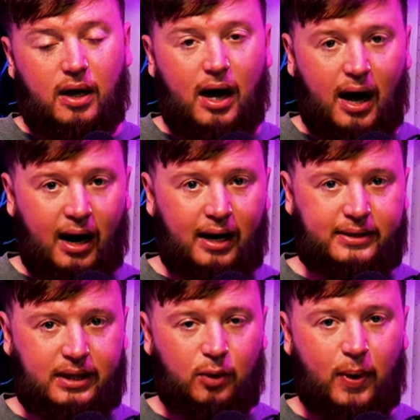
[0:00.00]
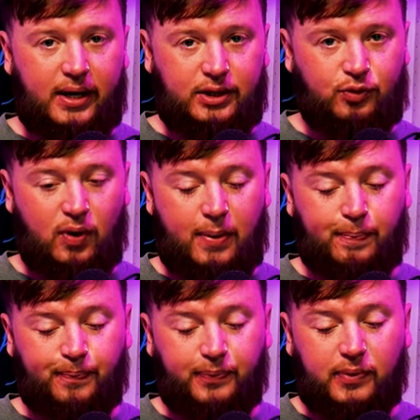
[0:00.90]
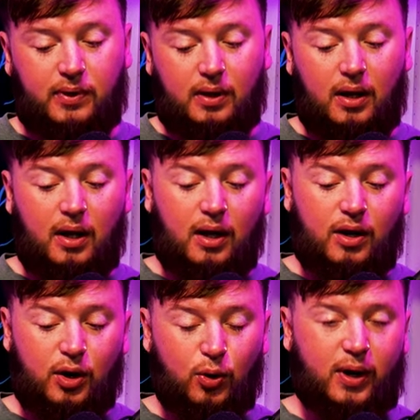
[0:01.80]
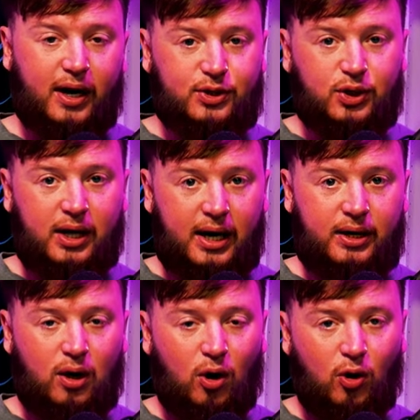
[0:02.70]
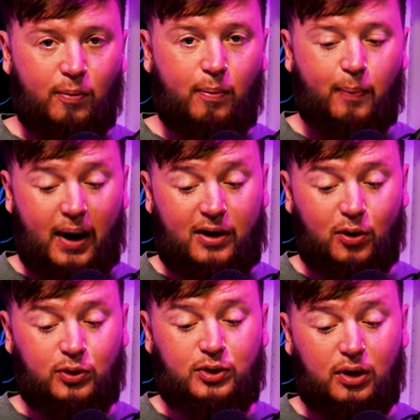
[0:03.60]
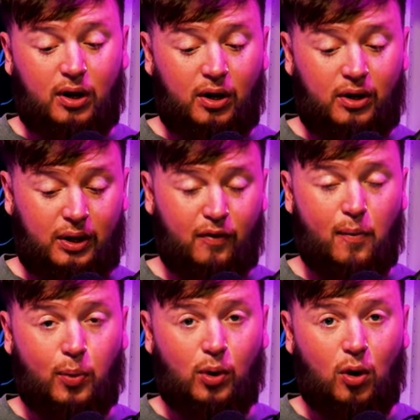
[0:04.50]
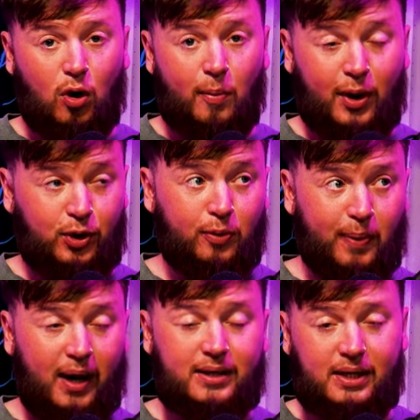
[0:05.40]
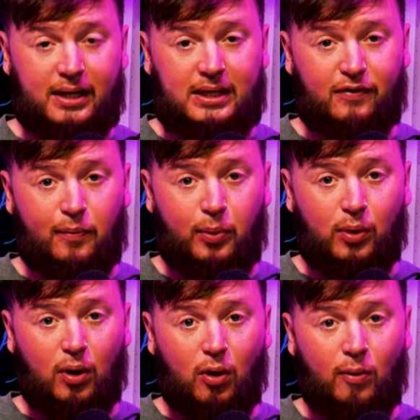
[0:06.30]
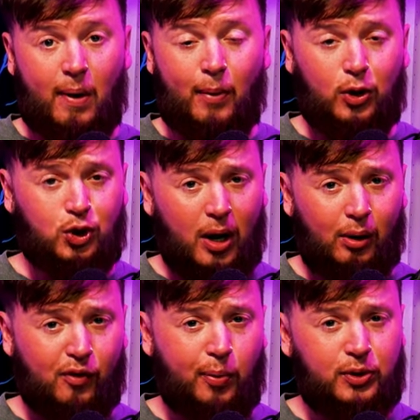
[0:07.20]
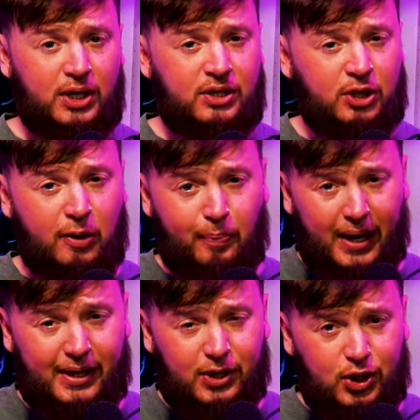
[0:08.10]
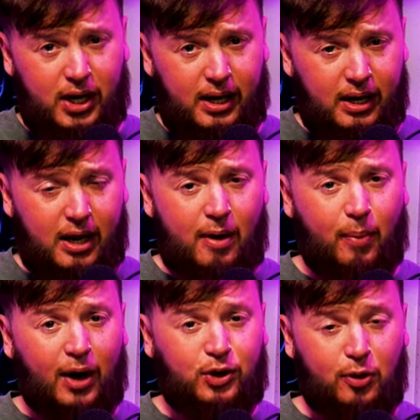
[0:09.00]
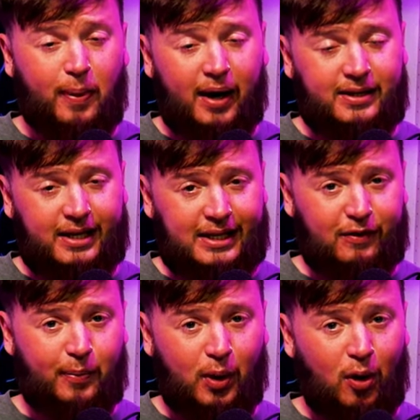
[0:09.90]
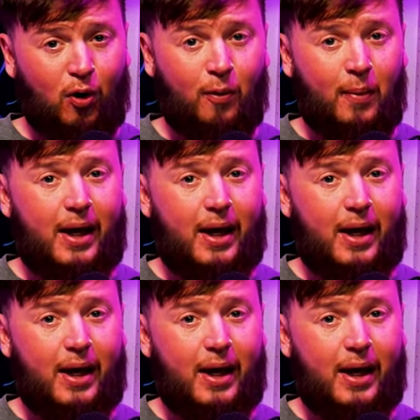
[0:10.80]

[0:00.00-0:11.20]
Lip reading: Arsenal away is grim. Newcastle United at home, back us, and Liverpool at home. I do back us against Liverpool at home. I'm not sure how Liverpool's season is going to be this year, but I do back us against Liverpool at home,